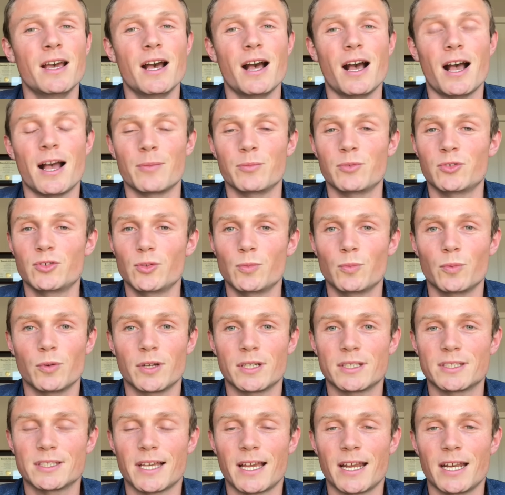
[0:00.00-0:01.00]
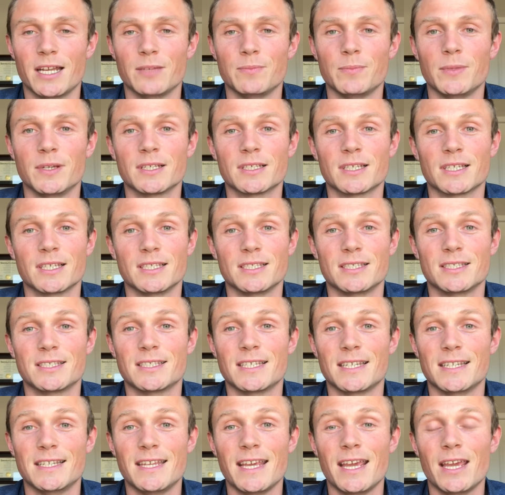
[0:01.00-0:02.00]
I'm super excited because
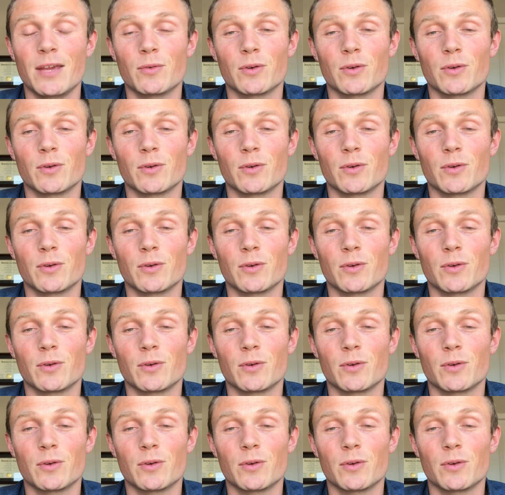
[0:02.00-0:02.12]
today